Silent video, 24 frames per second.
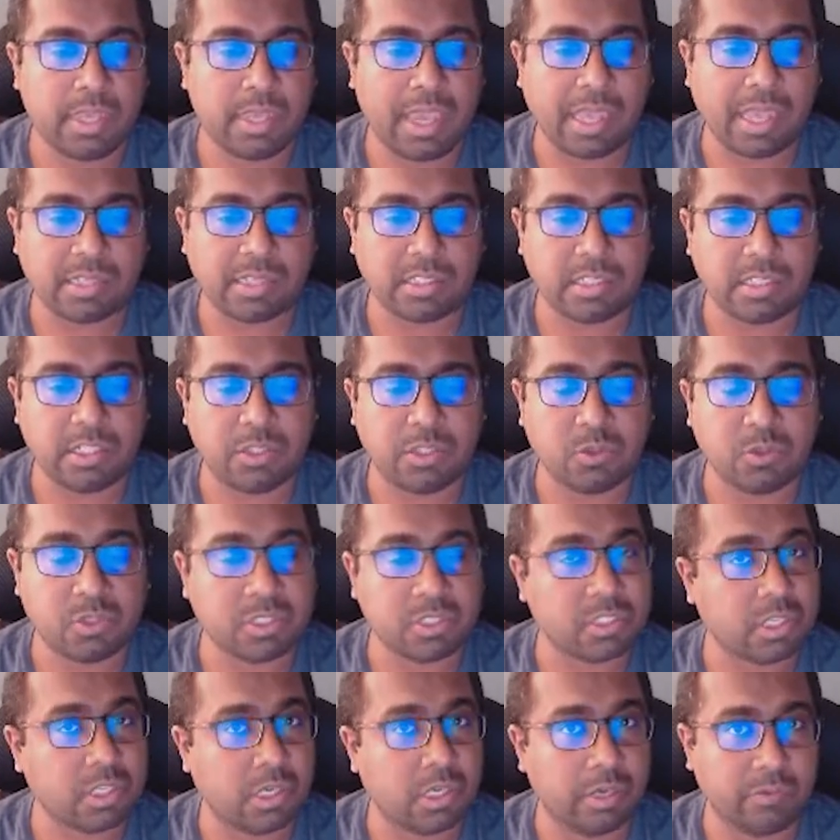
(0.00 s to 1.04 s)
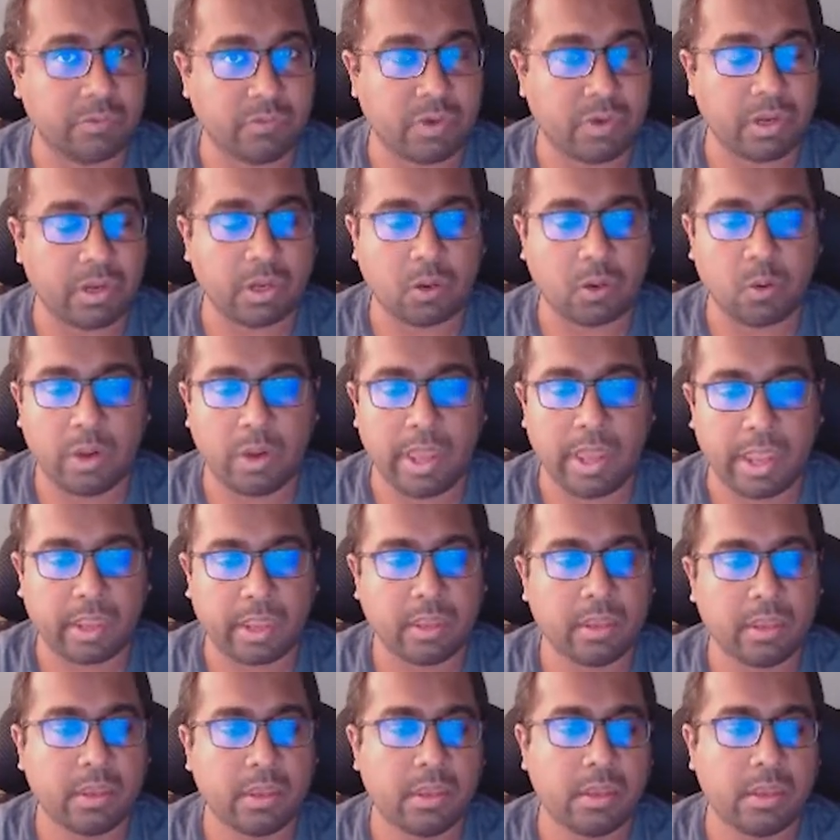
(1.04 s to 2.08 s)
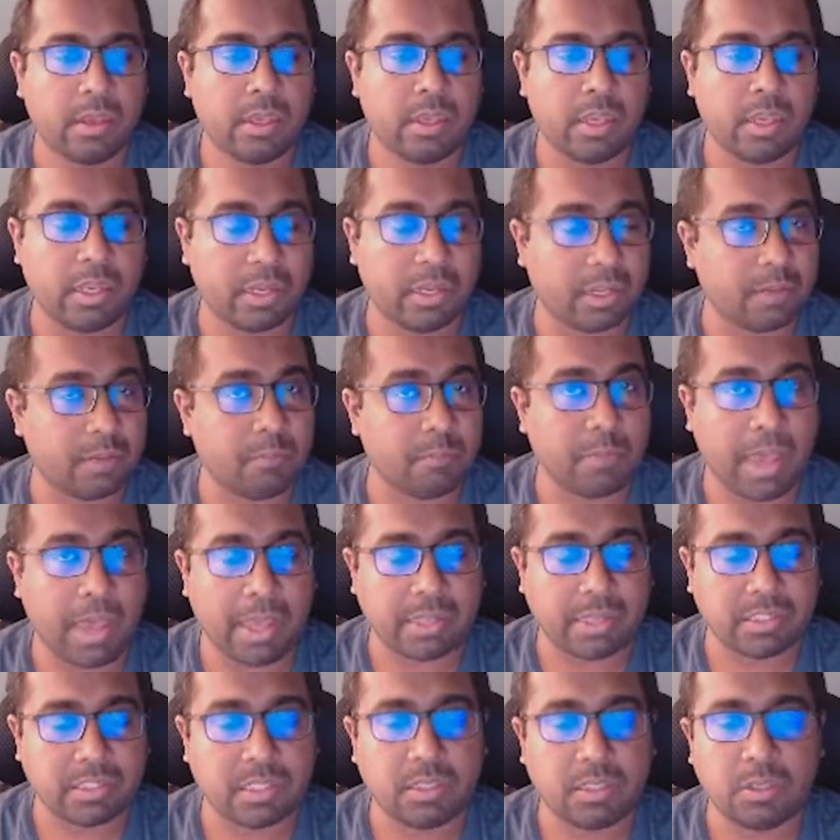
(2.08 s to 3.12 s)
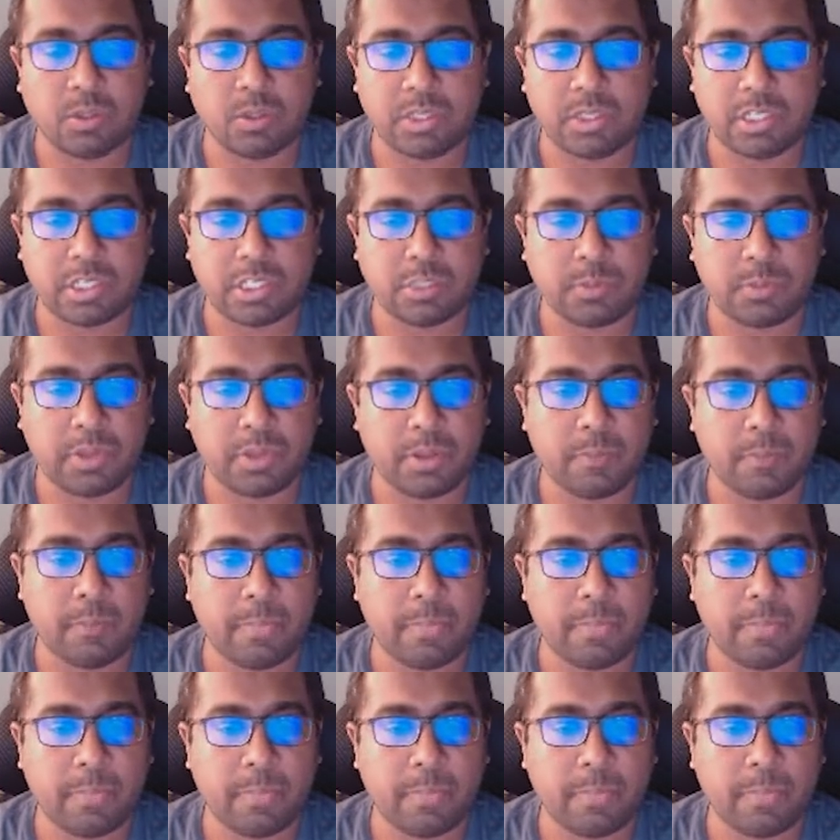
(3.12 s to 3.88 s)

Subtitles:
as it uses a different codec in comparison to HSP.